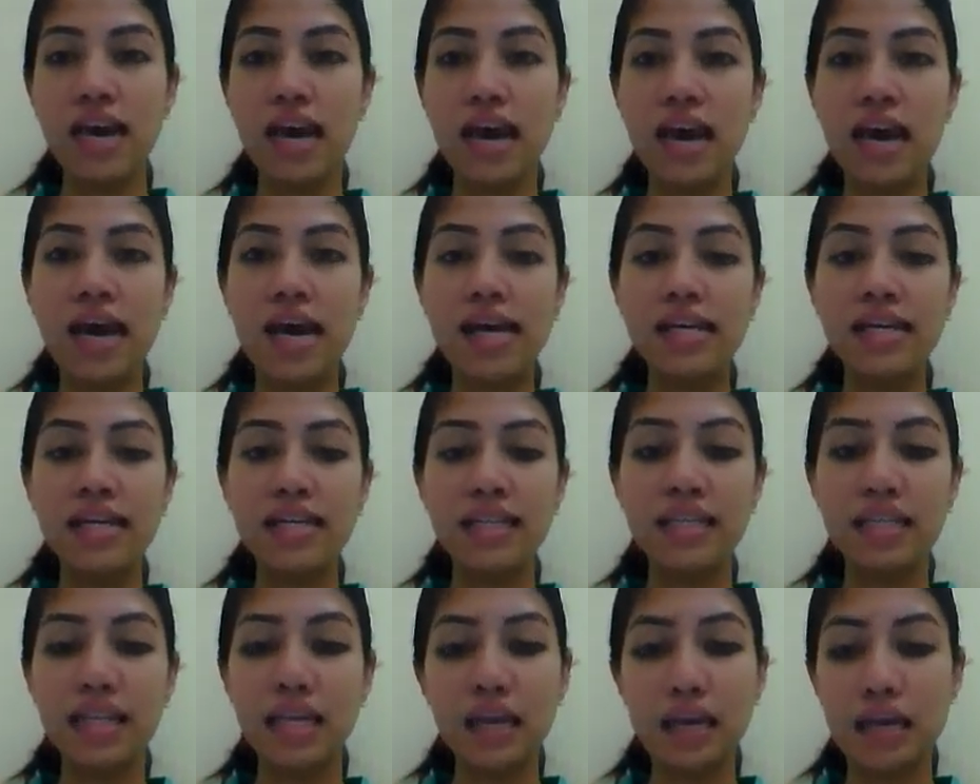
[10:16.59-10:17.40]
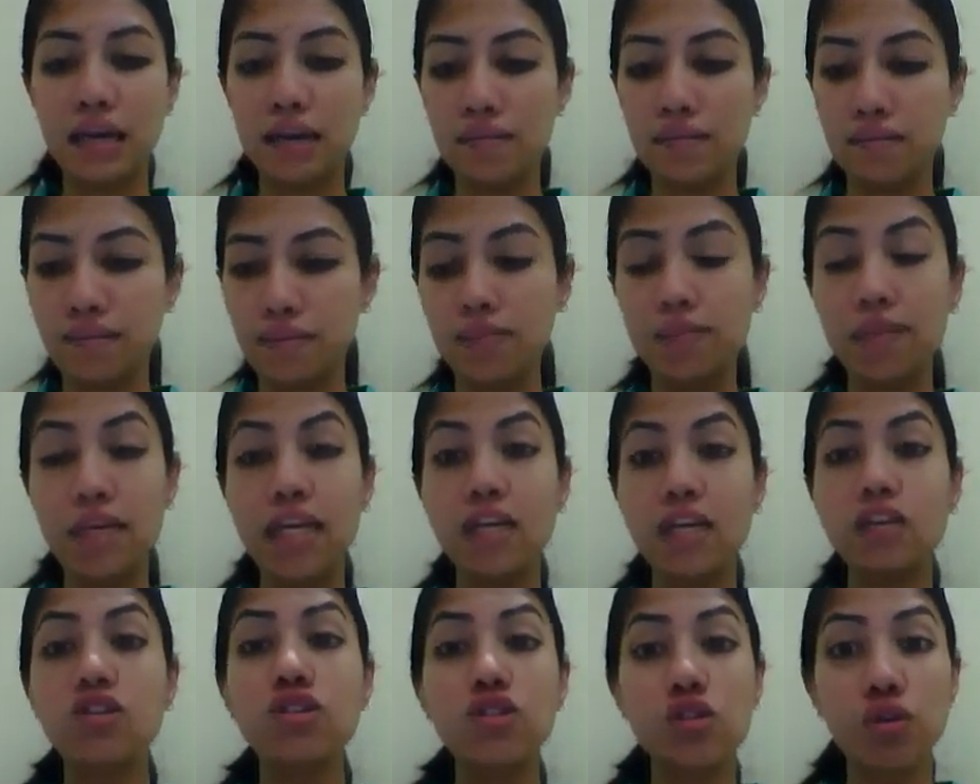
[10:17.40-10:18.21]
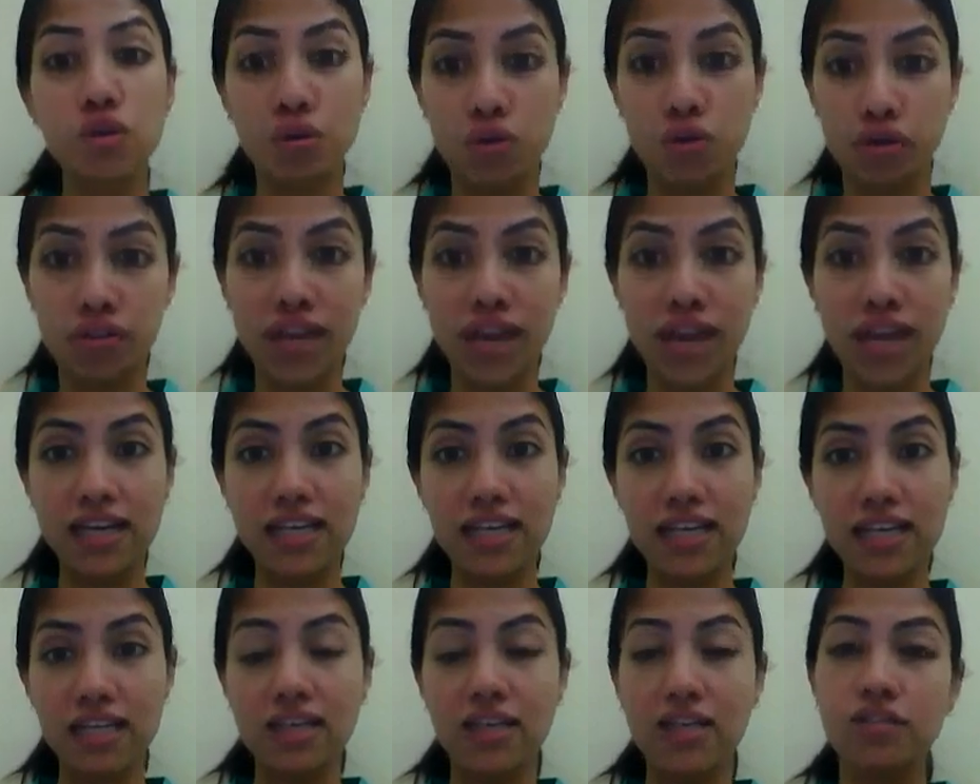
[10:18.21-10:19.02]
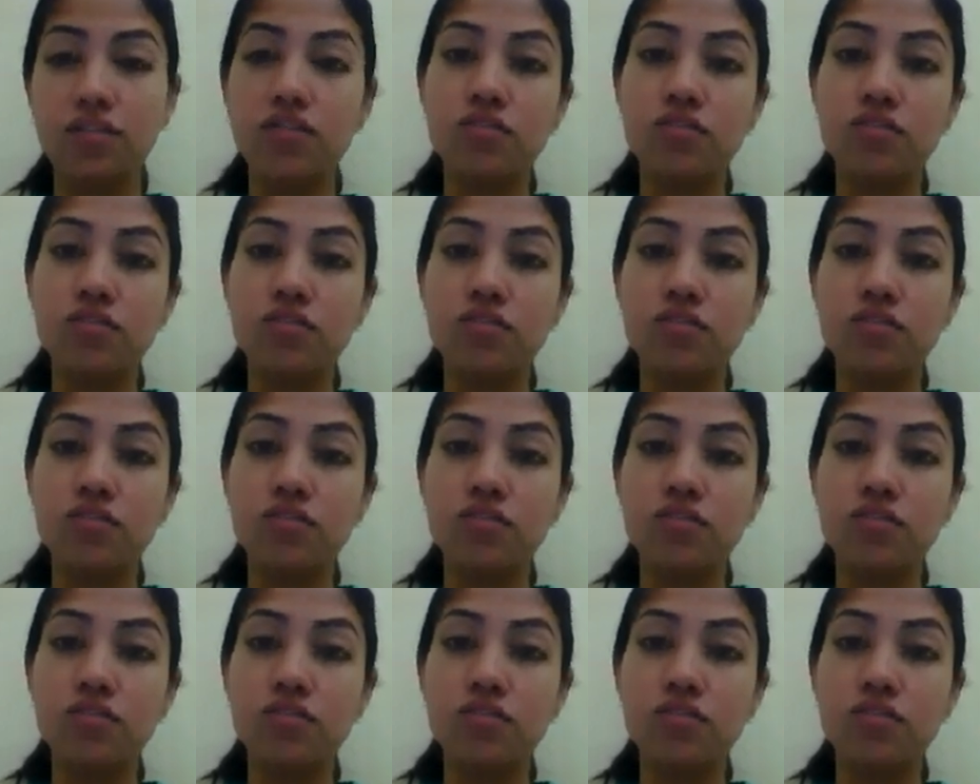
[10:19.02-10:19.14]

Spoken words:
and they made sure that